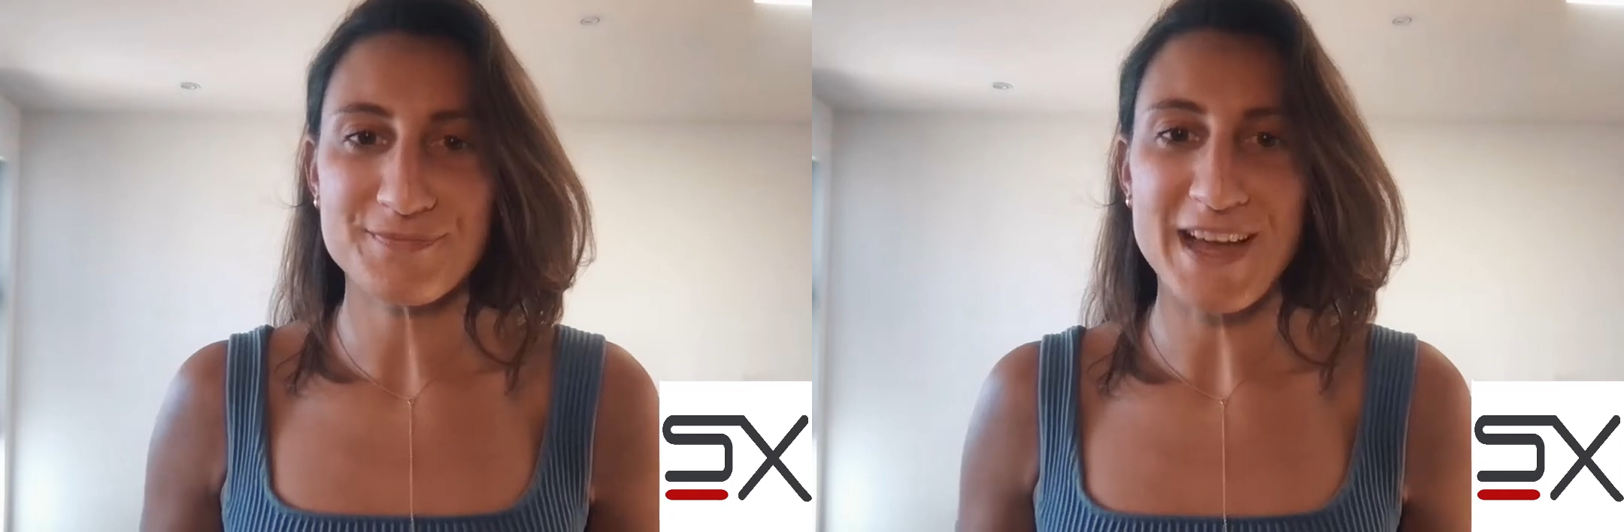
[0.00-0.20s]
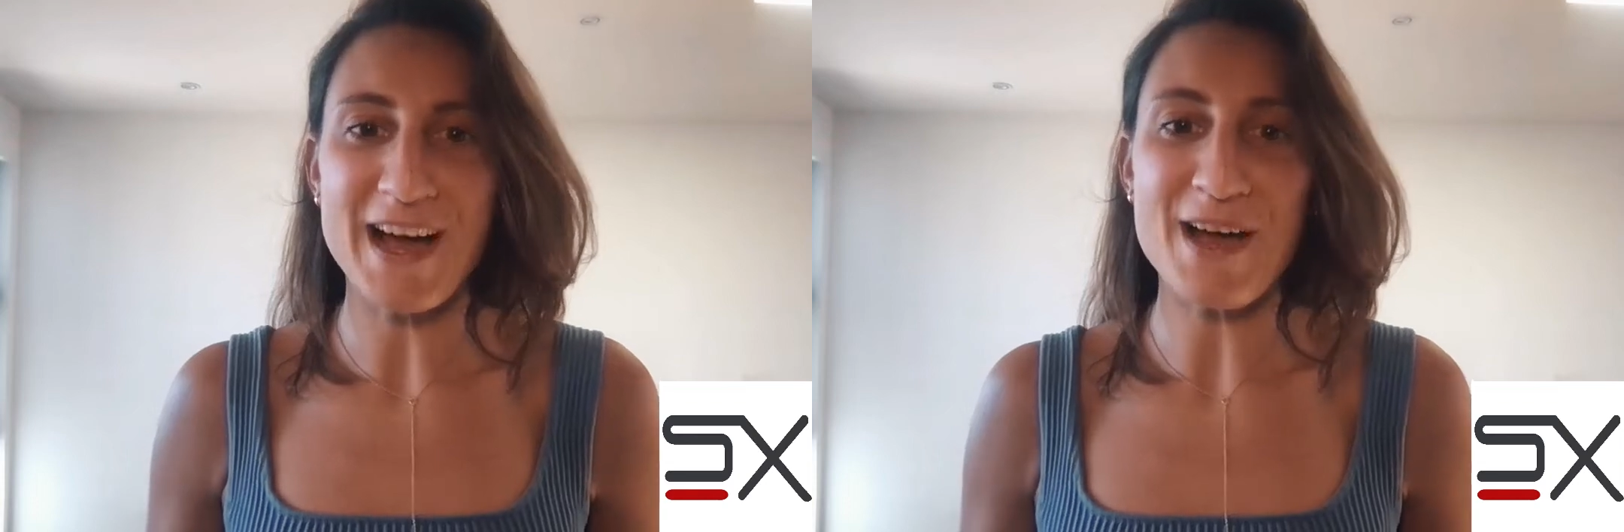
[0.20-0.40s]

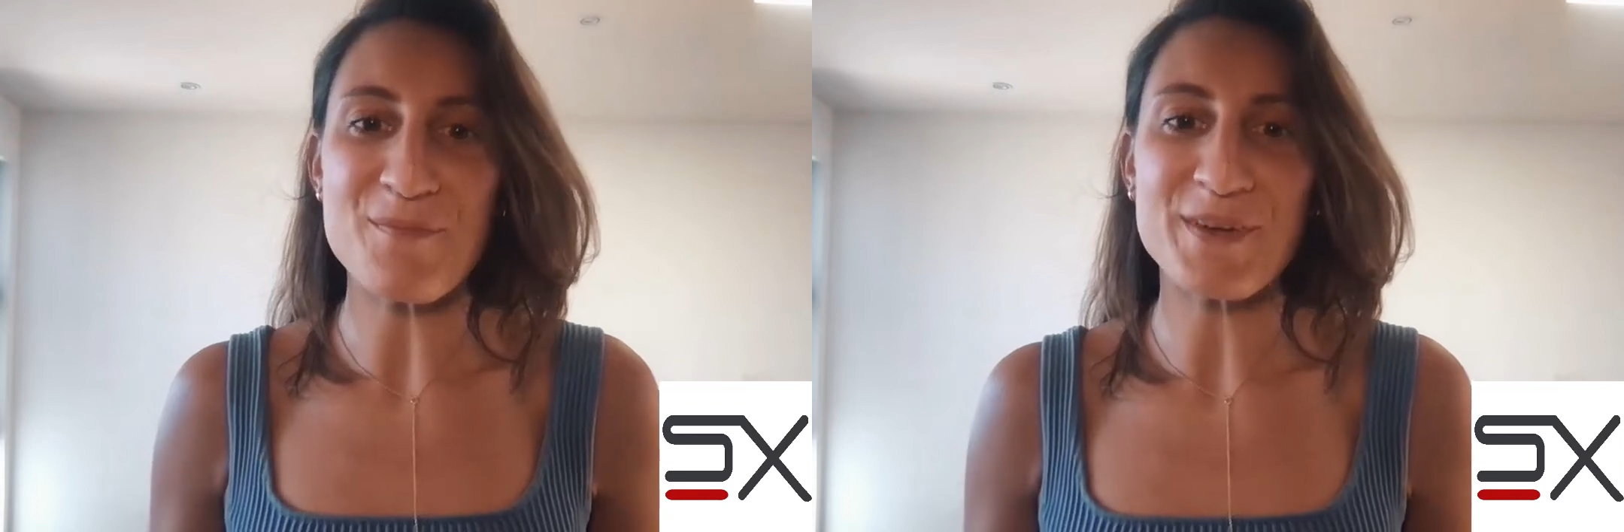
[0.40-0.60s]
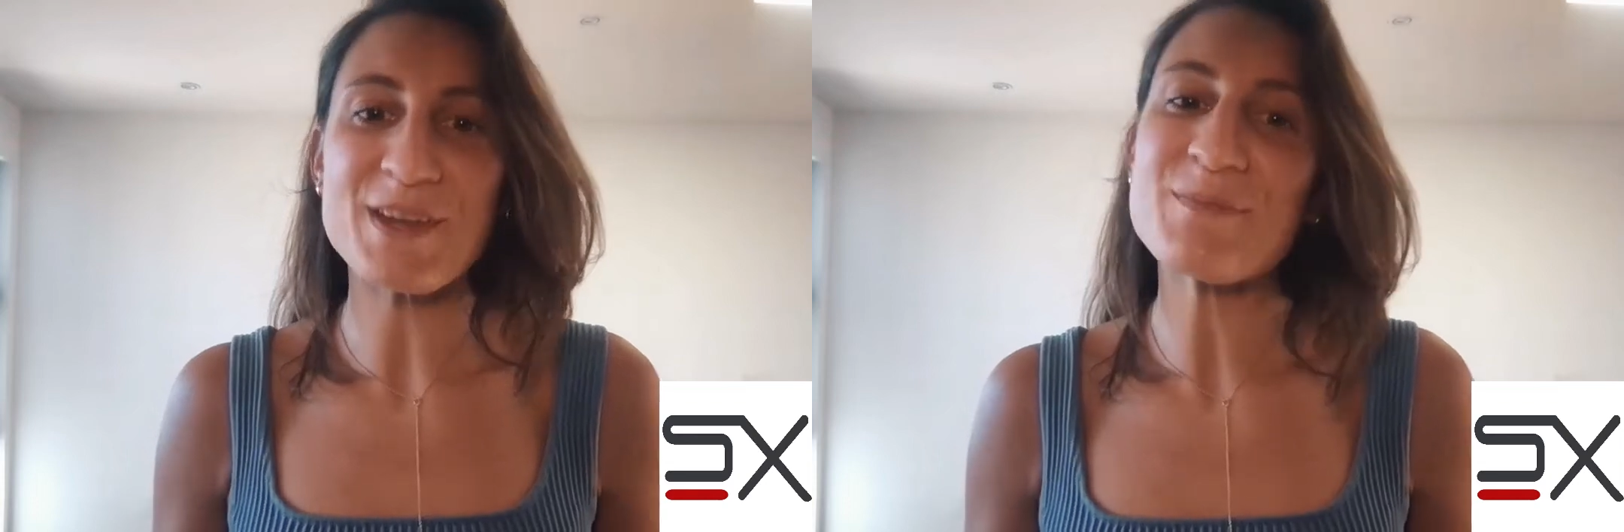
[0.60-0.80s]
Hi,
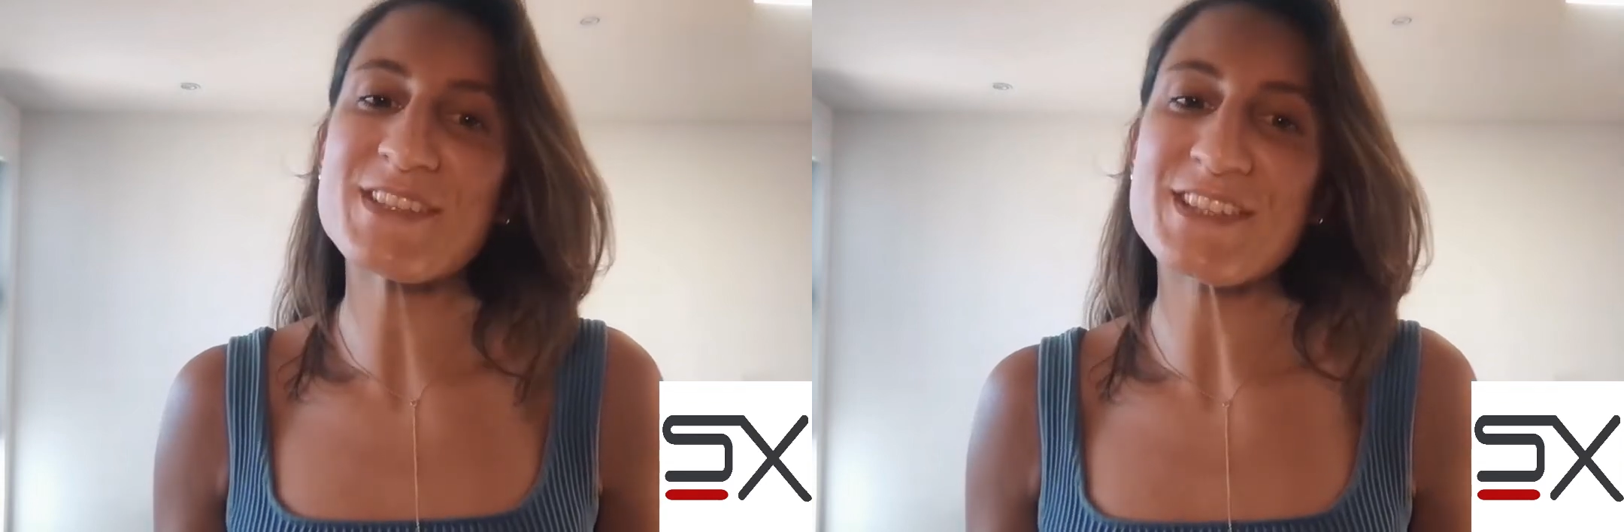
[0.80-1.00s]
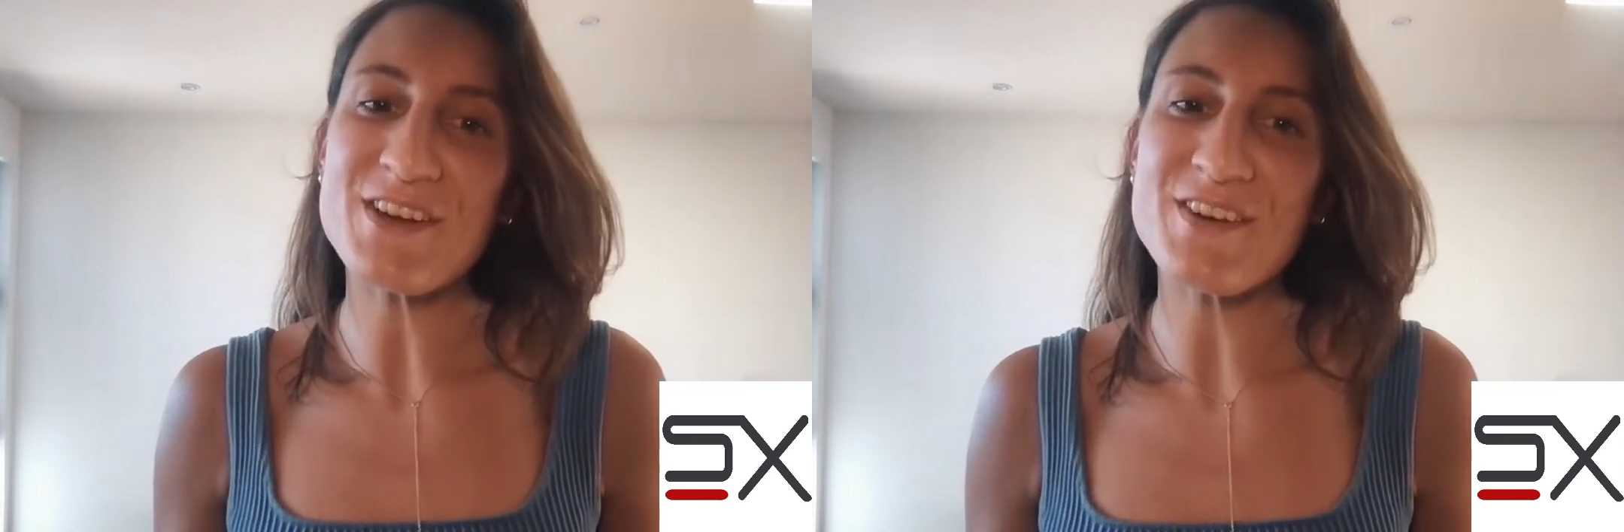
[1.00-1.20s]
my name is
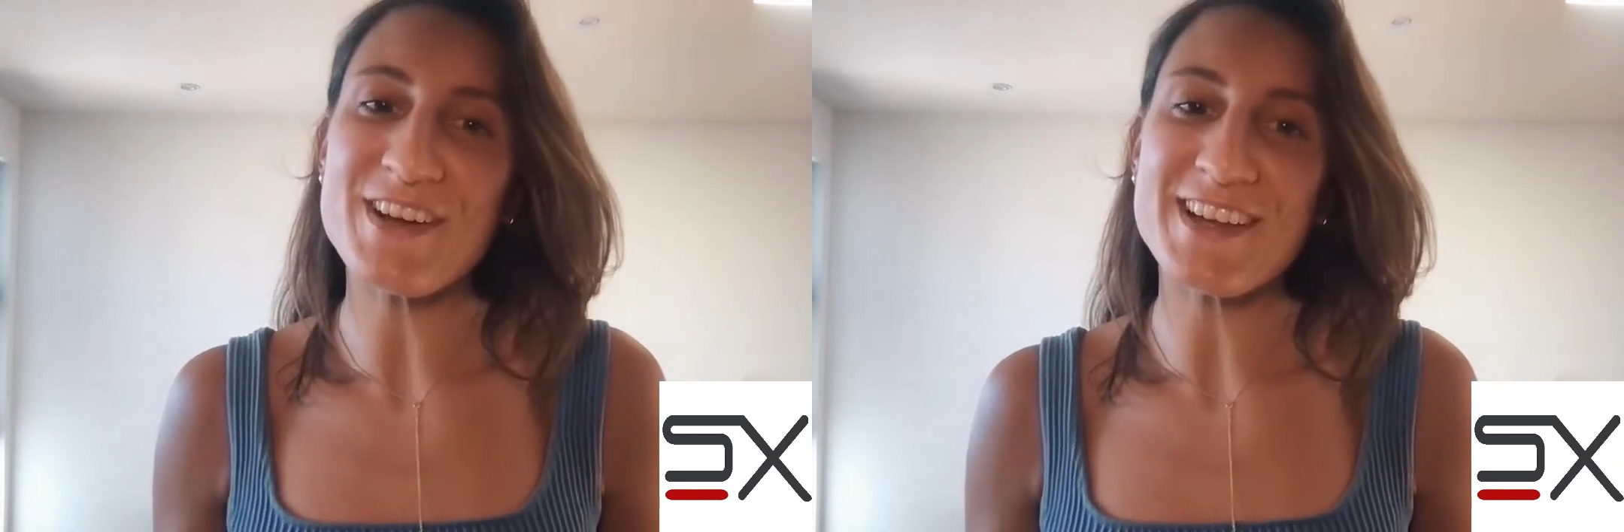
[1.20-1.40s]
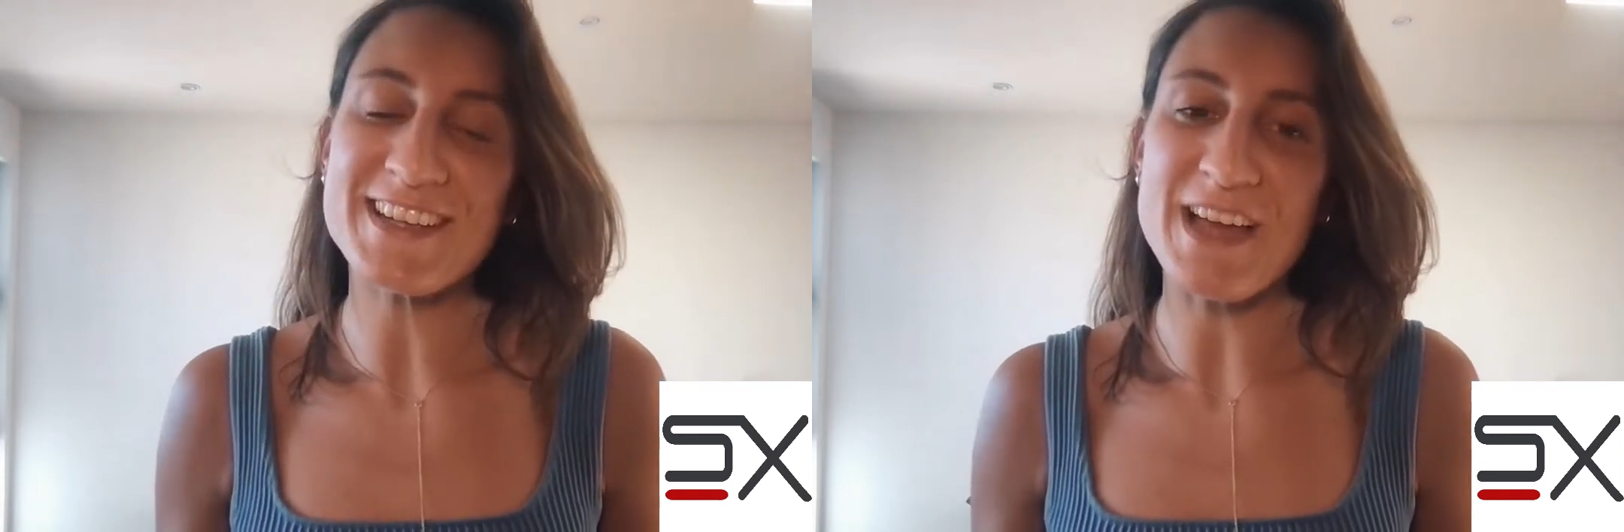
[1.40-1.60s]

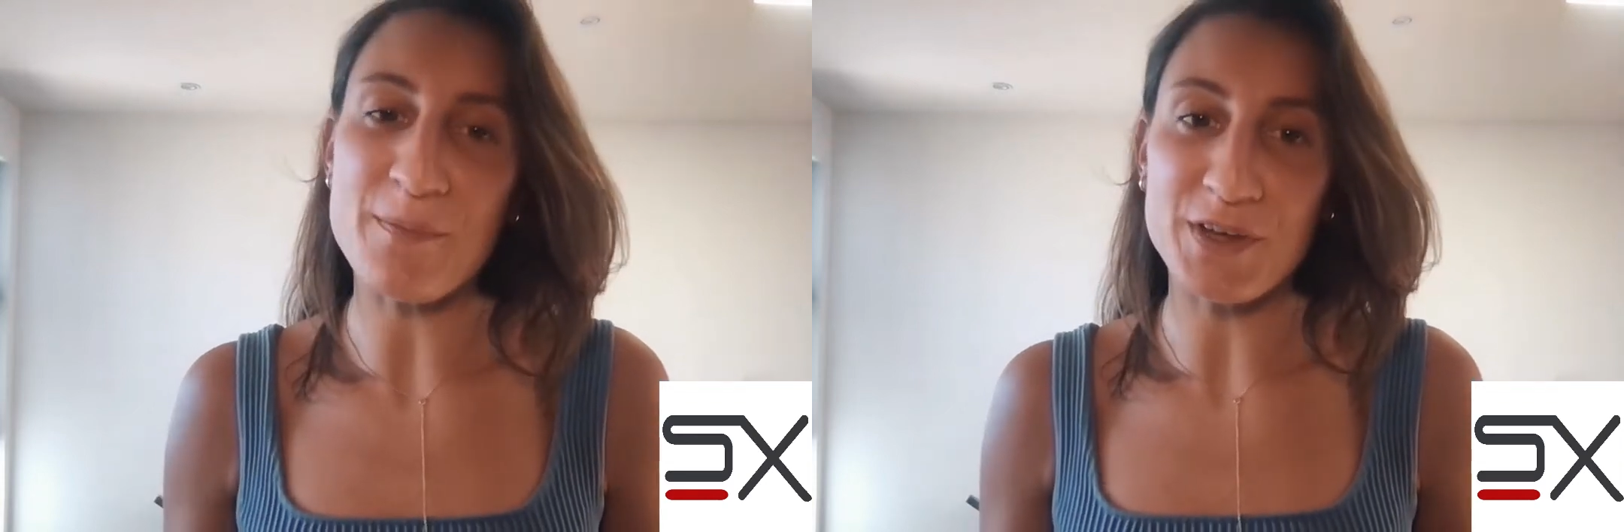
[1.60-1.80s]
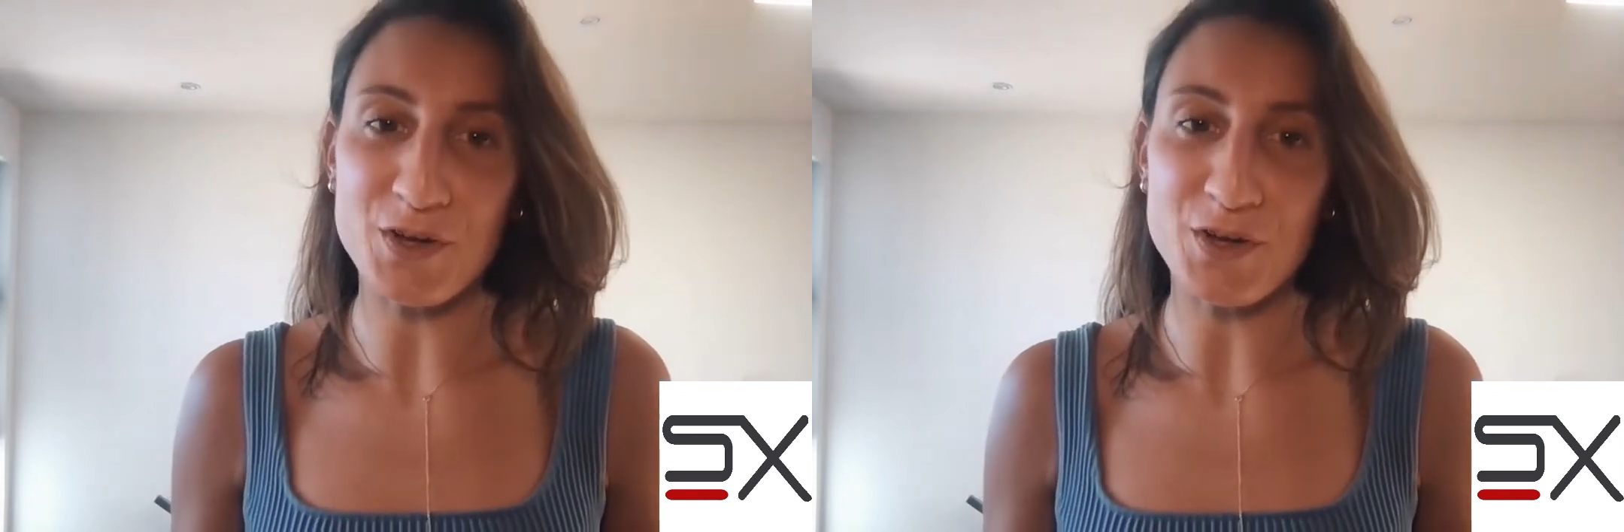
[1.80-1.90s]
Sarah and I'm the